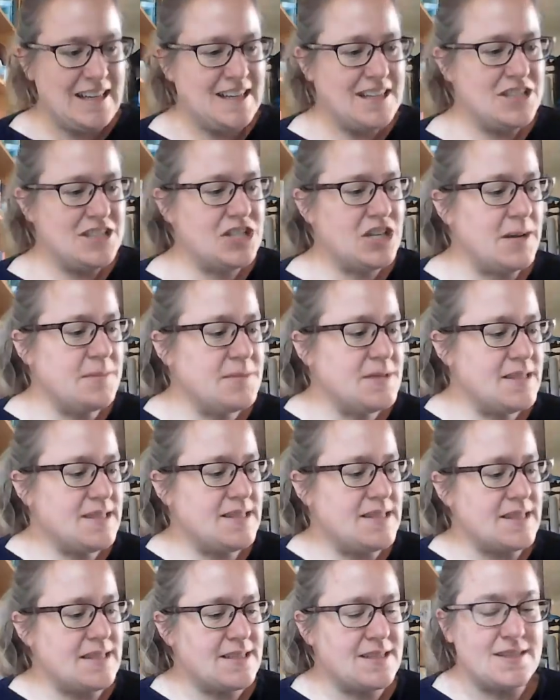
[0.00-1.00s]
chapter 6
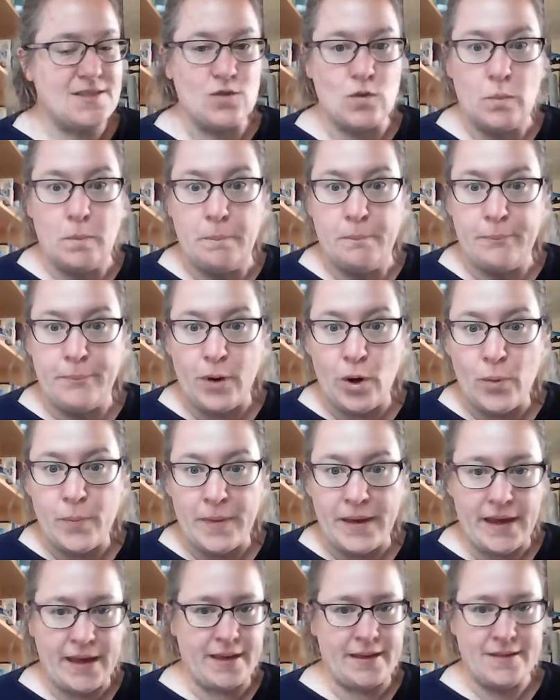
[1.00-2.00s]
is called
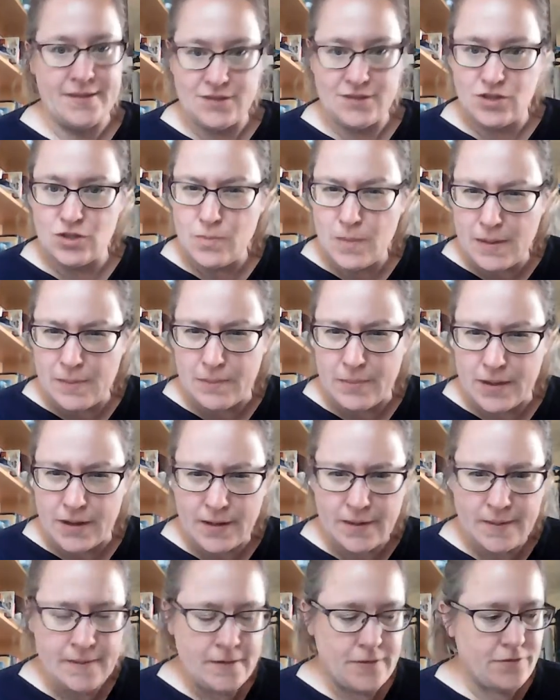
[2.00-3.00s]
Bombing. Do you remember
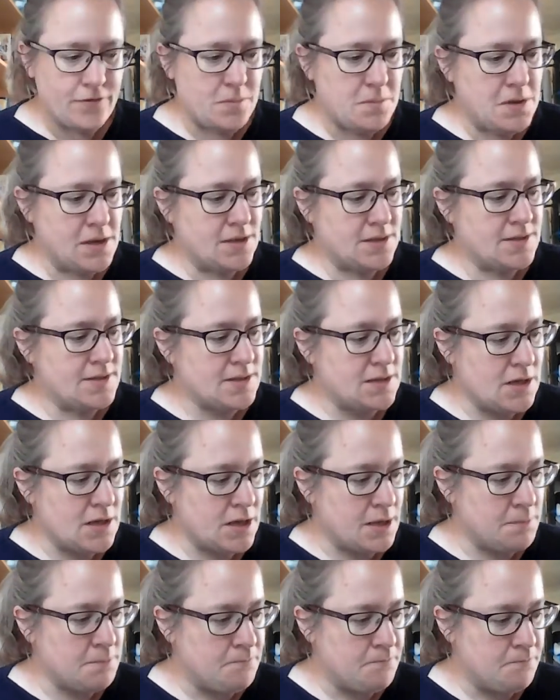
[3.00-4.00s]
from last
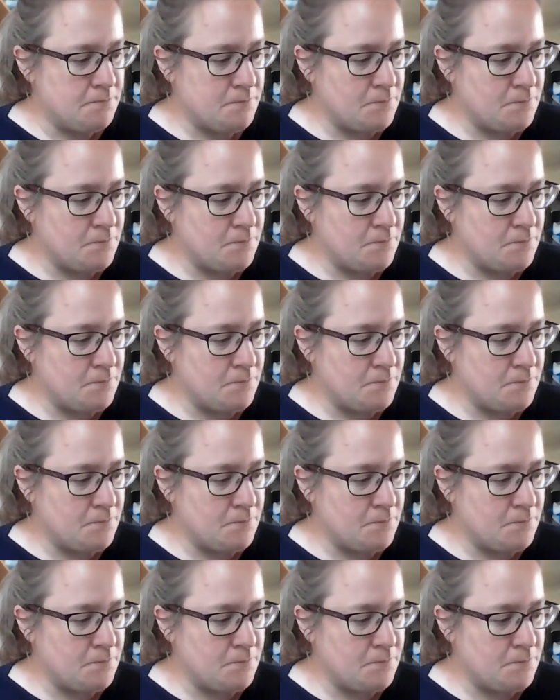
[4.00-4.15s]
time?